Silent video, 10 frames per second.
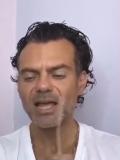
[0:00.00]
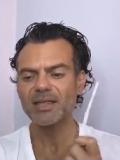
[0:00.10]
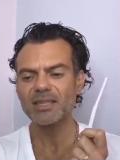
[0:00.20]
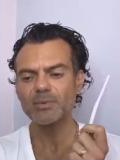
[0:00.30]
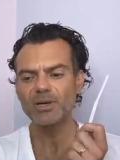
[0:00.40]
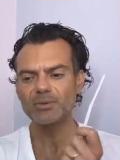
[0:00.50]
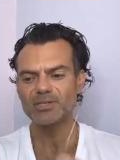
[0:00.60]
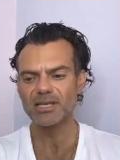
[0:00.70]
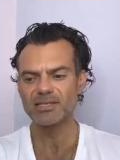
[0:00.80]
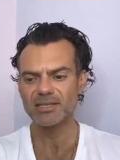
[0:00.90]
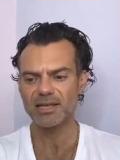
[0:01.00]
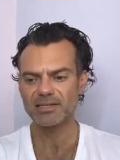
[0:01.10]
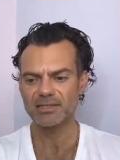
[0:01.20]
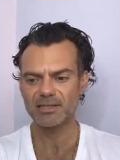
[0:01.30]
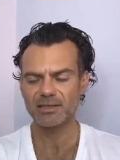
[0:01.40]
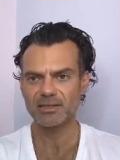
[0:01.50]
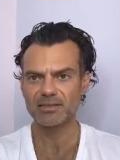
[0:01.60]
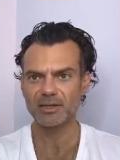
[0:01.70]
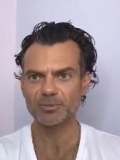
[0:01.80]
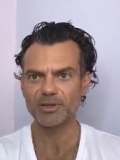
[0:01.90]
I think what I would say to that,
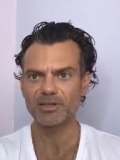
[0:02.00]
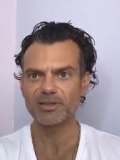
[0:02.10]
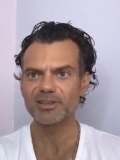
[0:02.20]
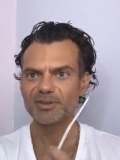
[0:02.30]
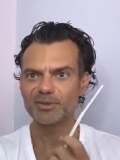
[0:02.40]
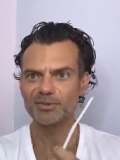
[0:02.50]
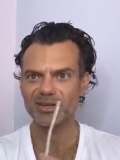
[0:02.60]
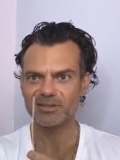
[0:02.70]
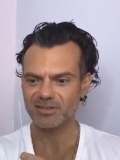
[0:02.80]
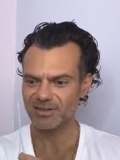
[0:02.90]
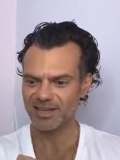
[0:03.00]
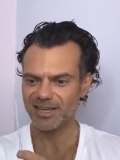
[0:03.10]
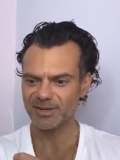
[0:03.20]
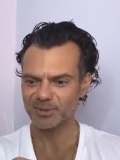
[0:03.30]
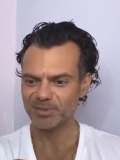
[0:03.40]
Interloper, great handle,